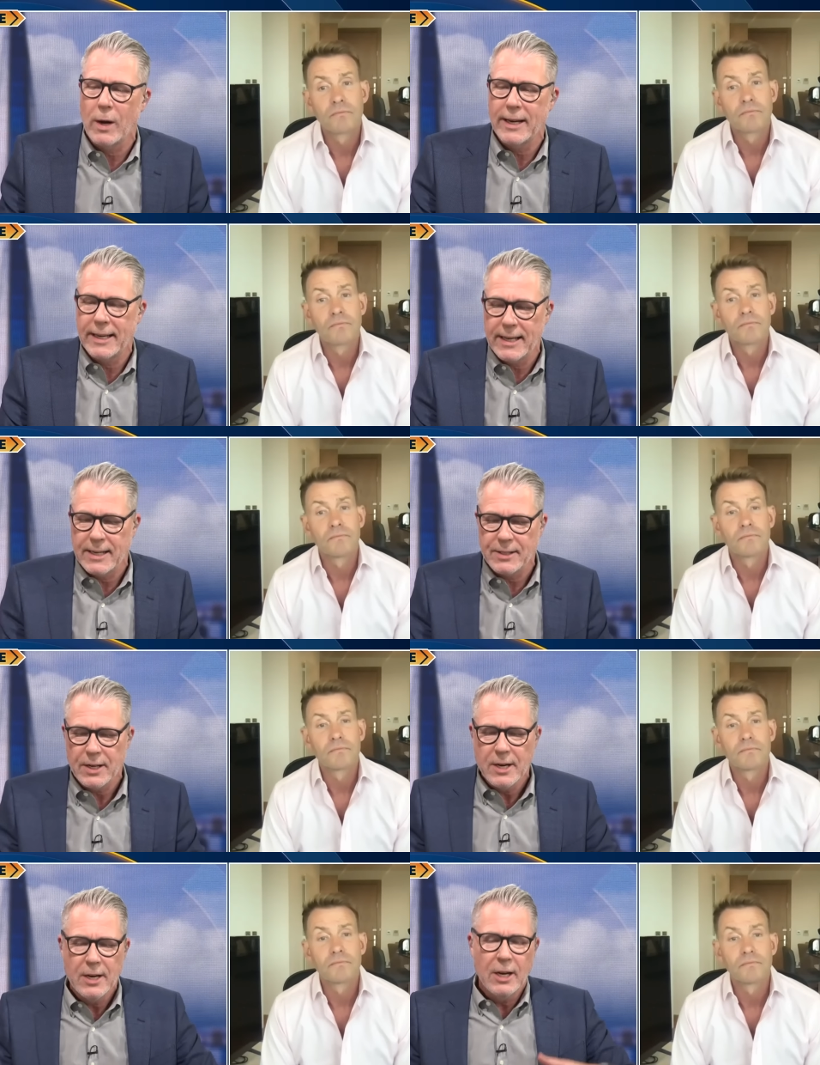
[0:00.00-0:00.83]
Speaker 1: one it is,
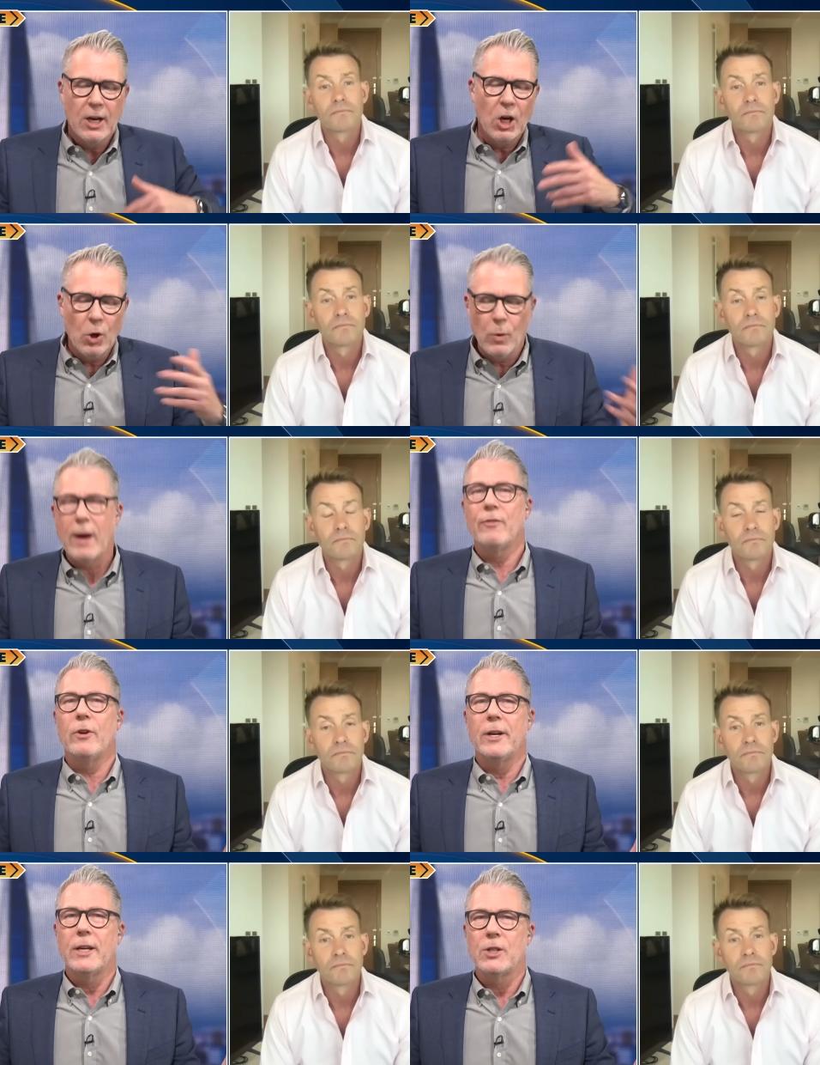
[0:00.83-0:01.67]

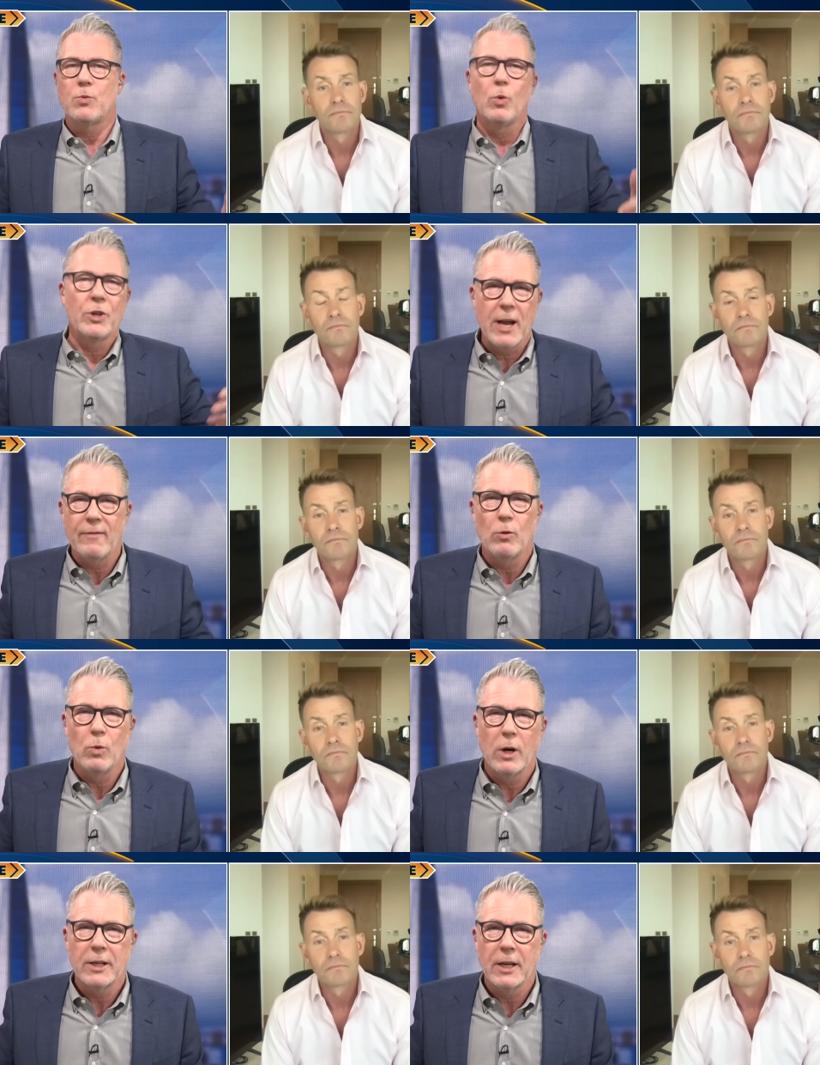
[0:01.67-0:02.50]
whoever it is would never
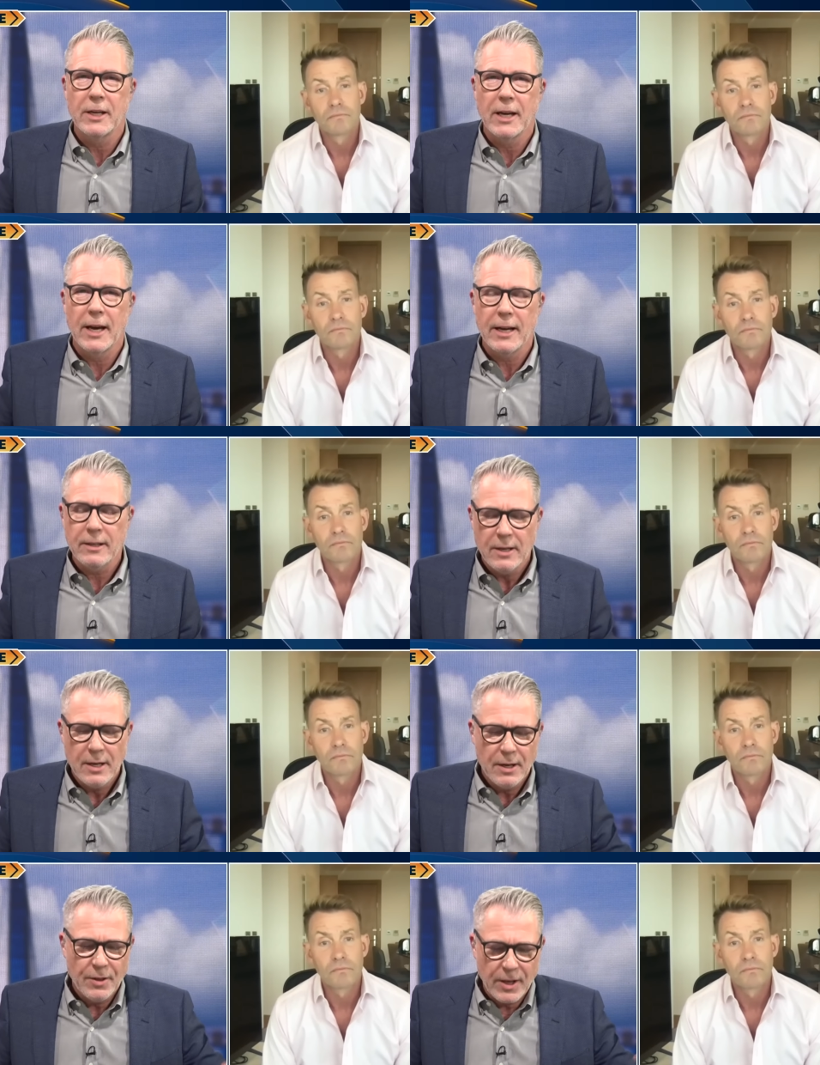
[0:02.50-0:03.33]
work again.
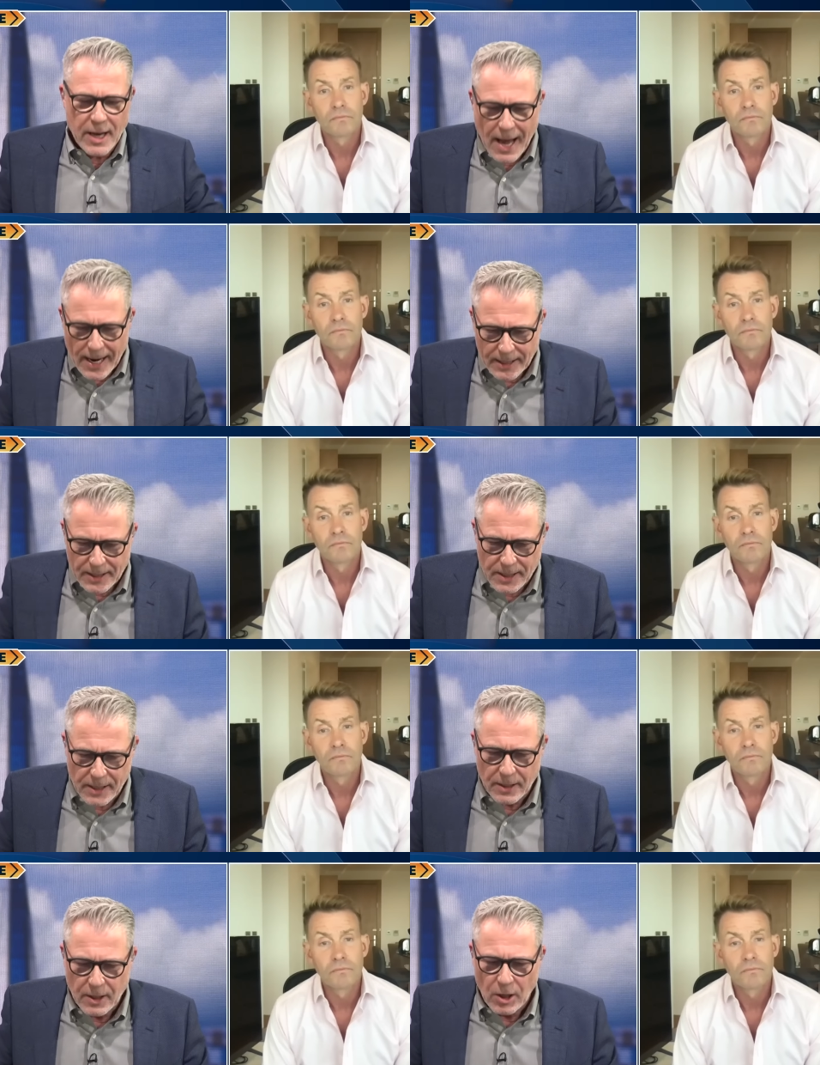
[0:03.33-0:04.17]
The
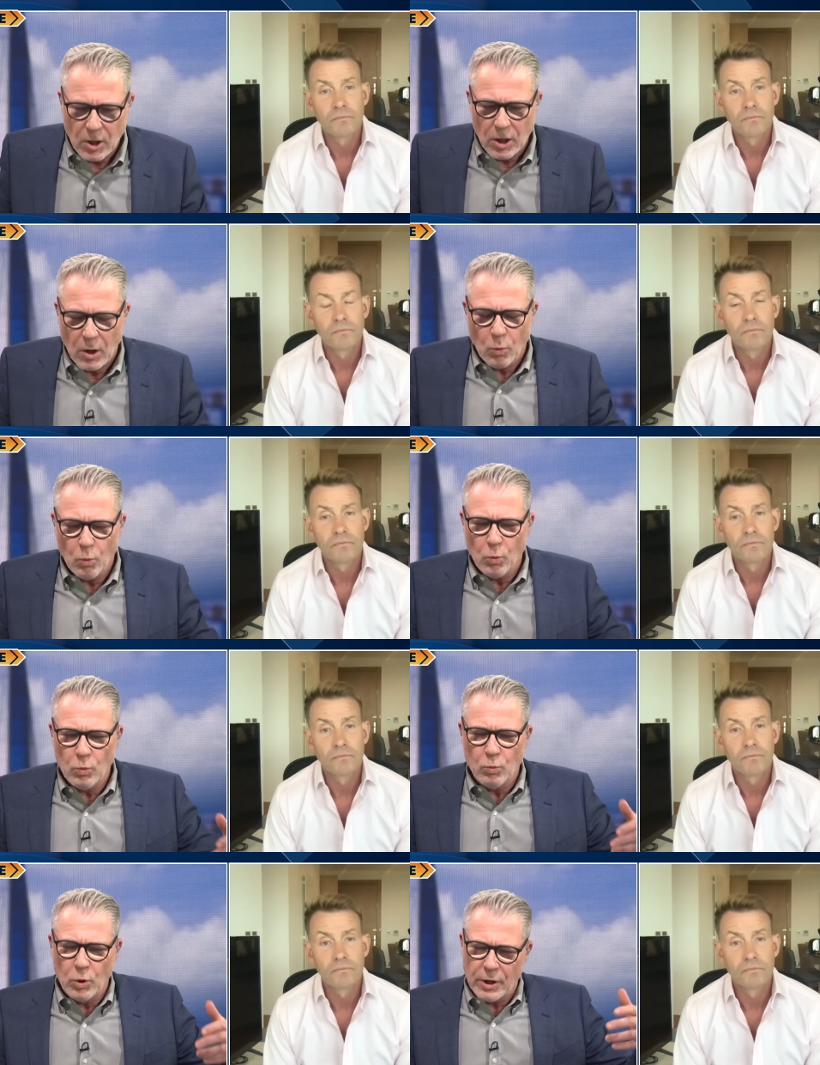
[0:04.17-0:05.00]
actor
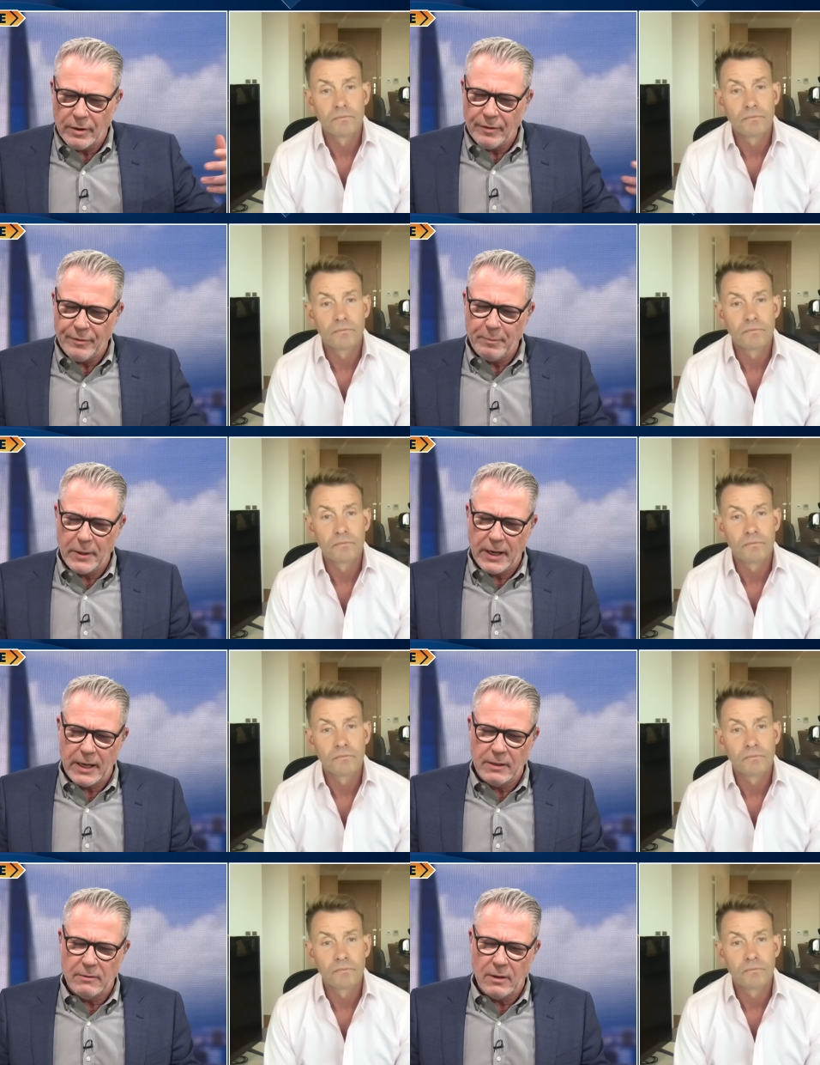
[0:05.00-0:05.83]
would have
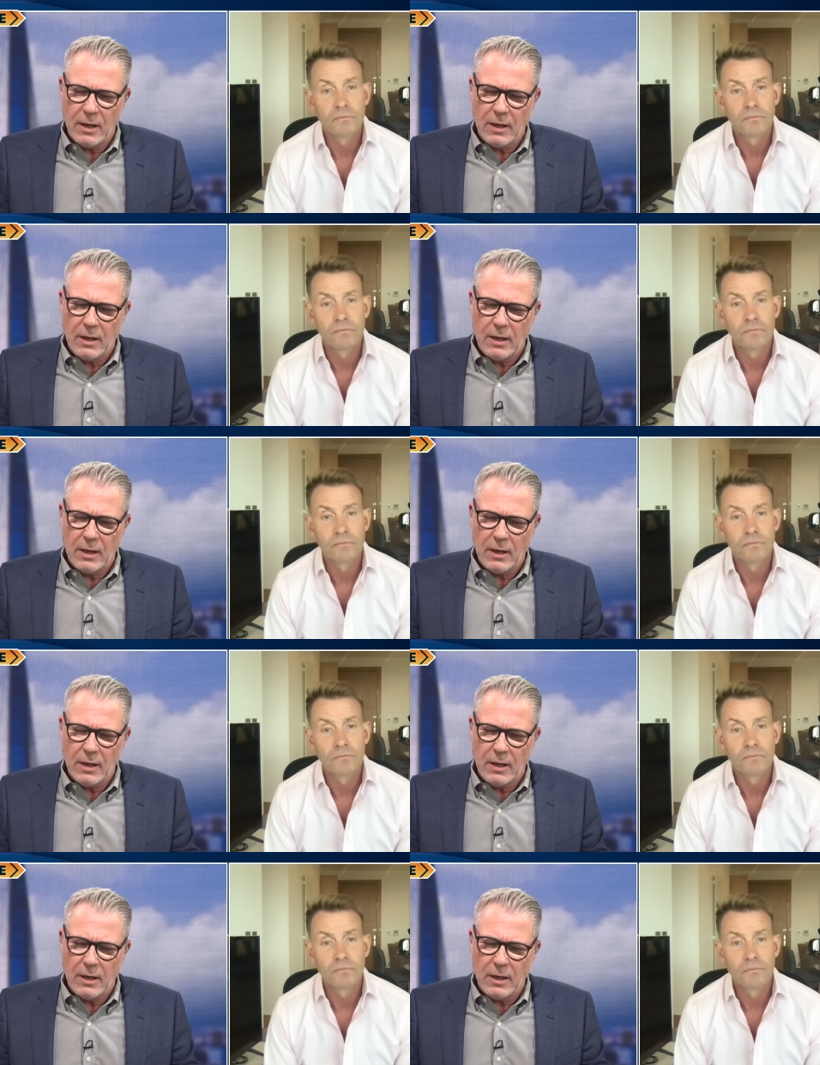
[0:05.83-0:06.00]
been.